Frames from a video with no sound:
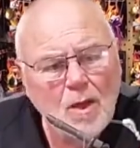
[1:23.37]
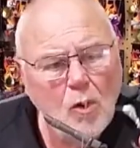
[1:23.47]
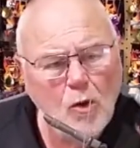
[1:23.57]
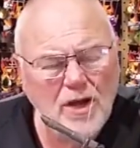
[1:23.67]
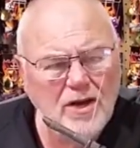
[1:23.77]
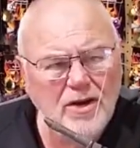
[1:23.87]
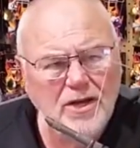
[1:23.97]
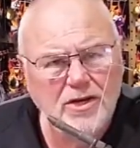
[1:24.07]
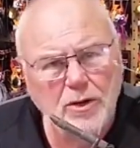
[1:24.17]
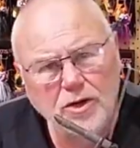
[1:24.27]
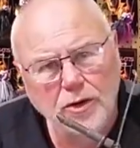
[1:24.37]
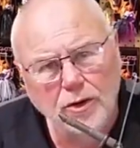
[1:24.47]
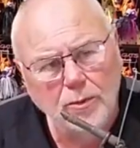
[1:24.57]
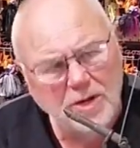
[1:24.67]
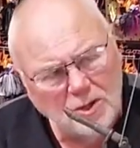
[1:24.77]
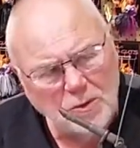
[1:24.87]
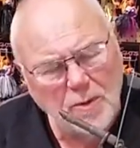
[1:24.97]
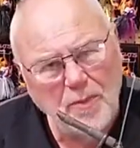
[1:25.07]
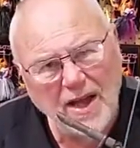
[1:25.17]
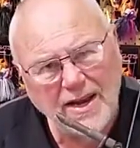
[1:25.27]
All you need to do, because we're
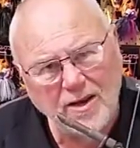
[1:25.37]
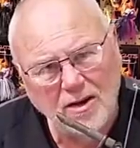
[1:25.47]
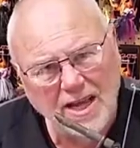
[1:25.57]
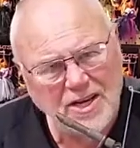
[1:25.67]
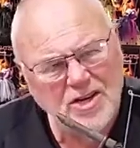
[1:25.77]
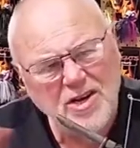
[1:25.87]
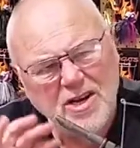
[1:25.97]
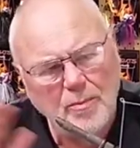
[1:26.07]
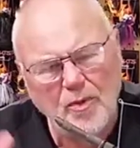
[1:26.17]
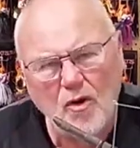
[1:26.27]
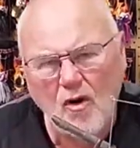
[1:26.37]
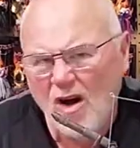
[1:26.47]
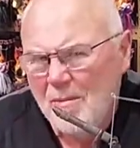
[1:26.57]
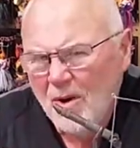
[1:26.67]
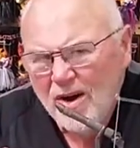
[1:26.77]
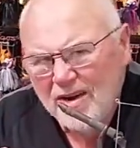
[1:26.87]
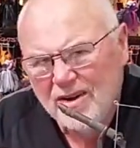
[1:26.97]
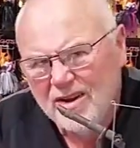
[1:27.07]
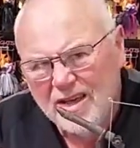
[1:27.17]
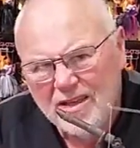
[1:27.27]
painting on lead, you need a primer
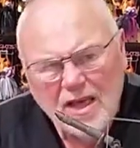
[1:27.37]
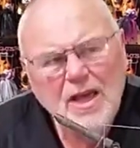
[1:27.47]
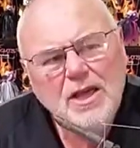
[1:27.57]
underneath.